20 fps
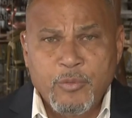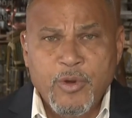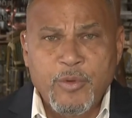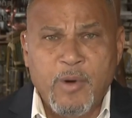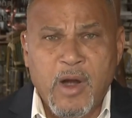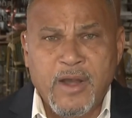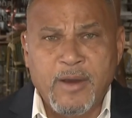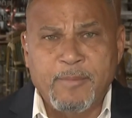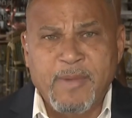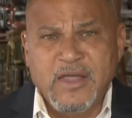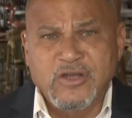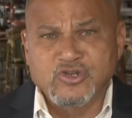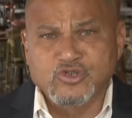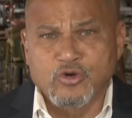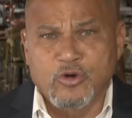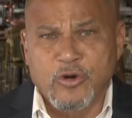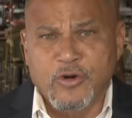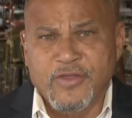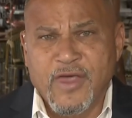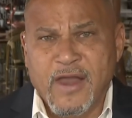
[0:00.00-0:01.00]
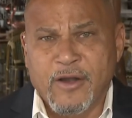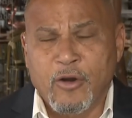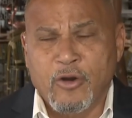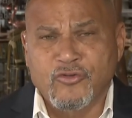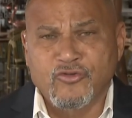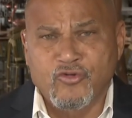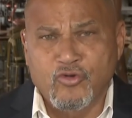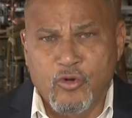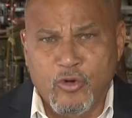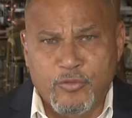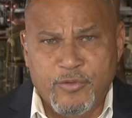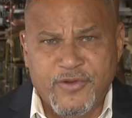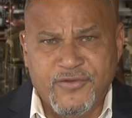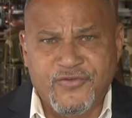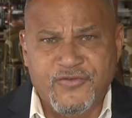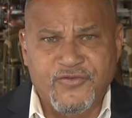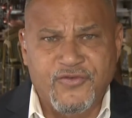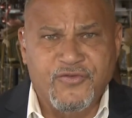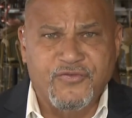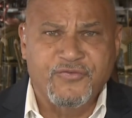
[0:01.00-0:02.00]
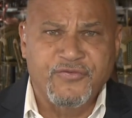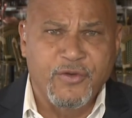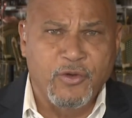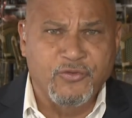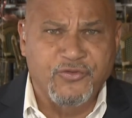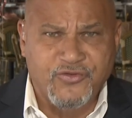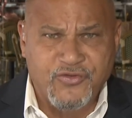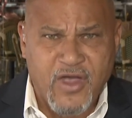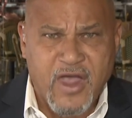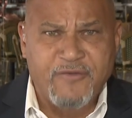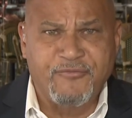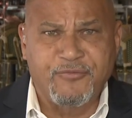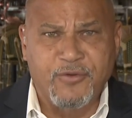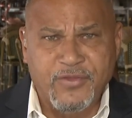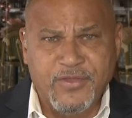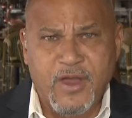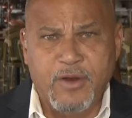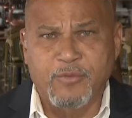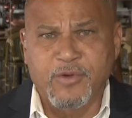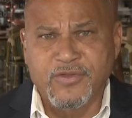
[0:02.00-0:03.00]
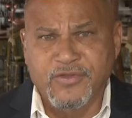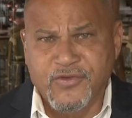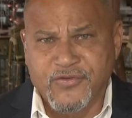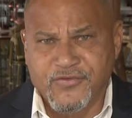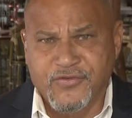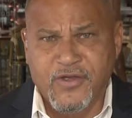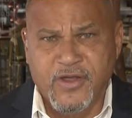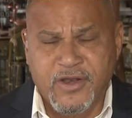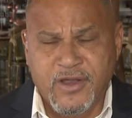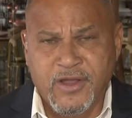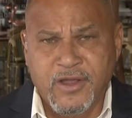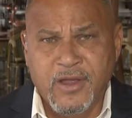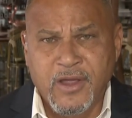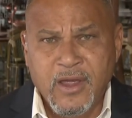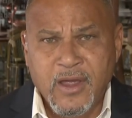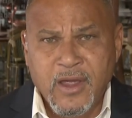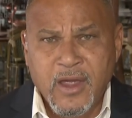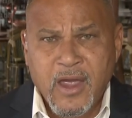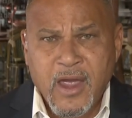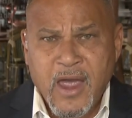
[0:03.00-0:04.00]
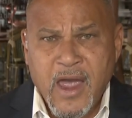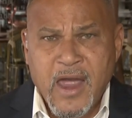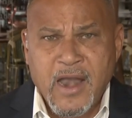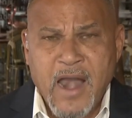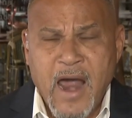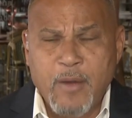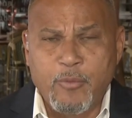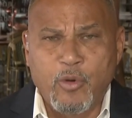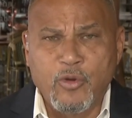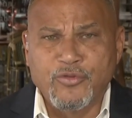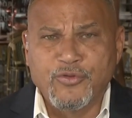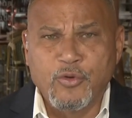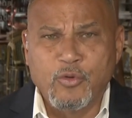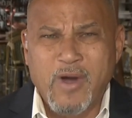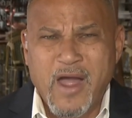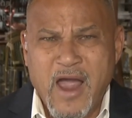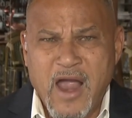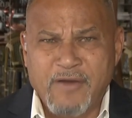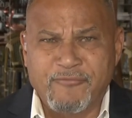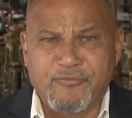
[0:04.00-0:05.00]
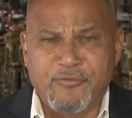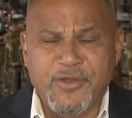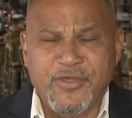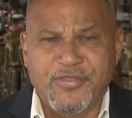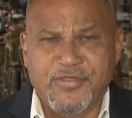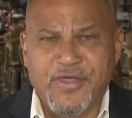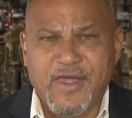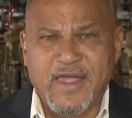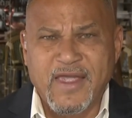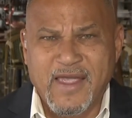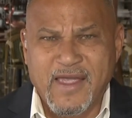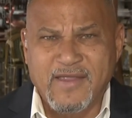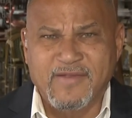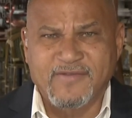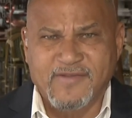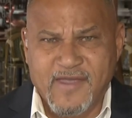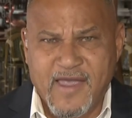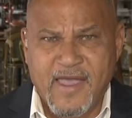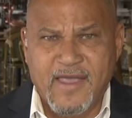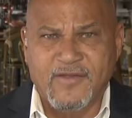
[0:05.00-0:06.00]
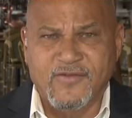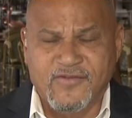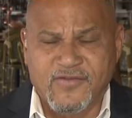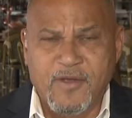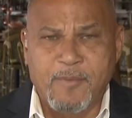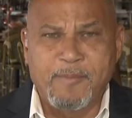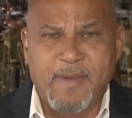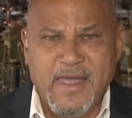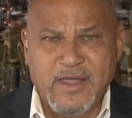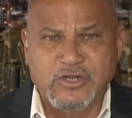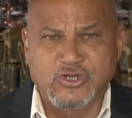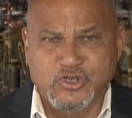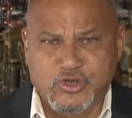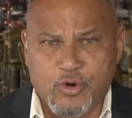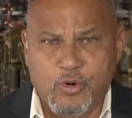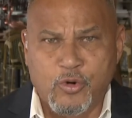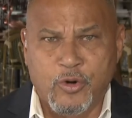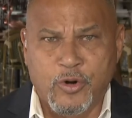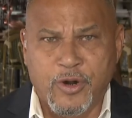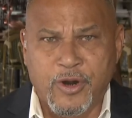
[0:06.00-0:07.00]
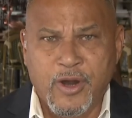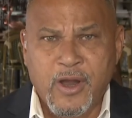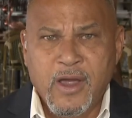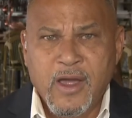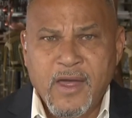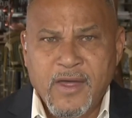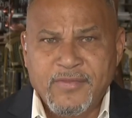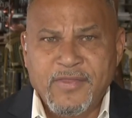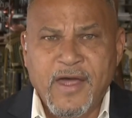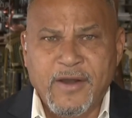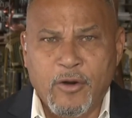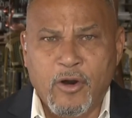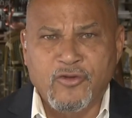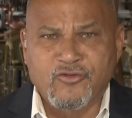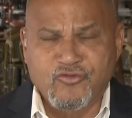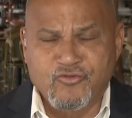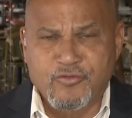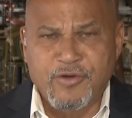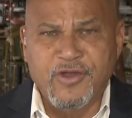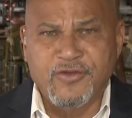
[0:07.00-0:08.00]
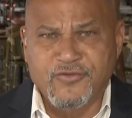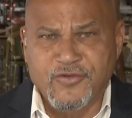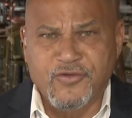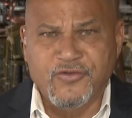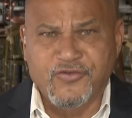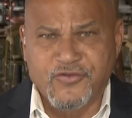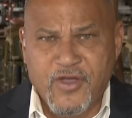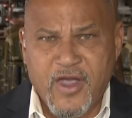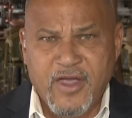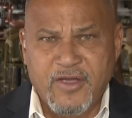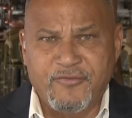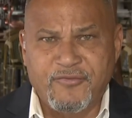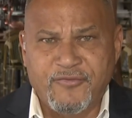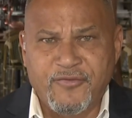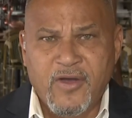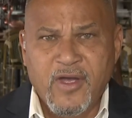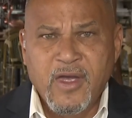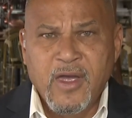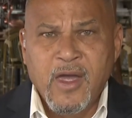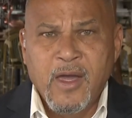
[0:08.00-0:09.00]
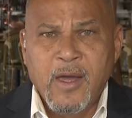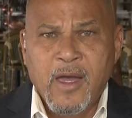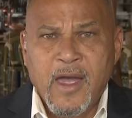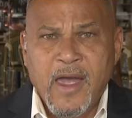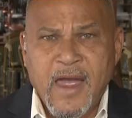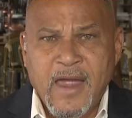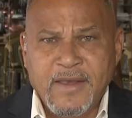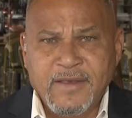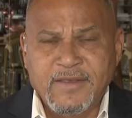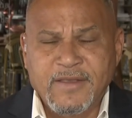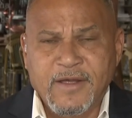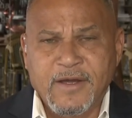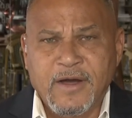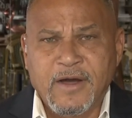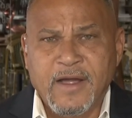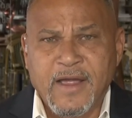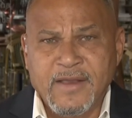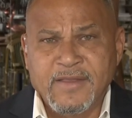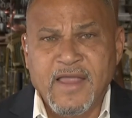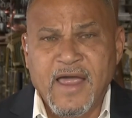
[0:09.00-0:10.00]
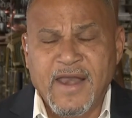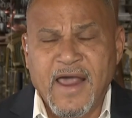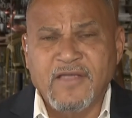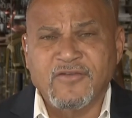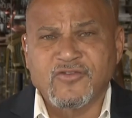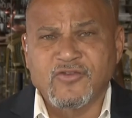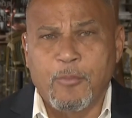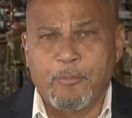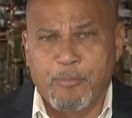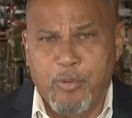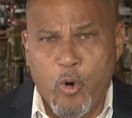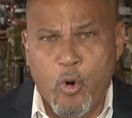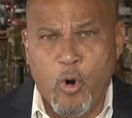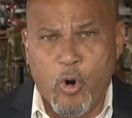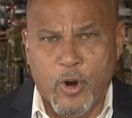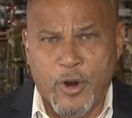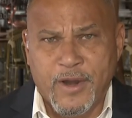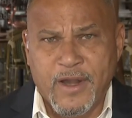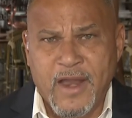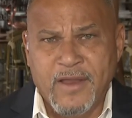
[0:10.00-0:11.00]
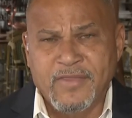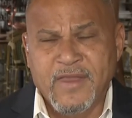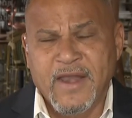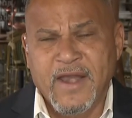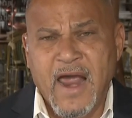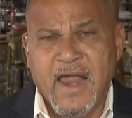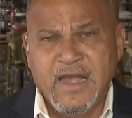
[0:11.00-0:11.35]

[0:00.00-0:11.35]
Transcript: We want to make sure that our tourists feel safe when they're in the city. And I will do everything it takes to make sure that our streets are safe, and that I support and that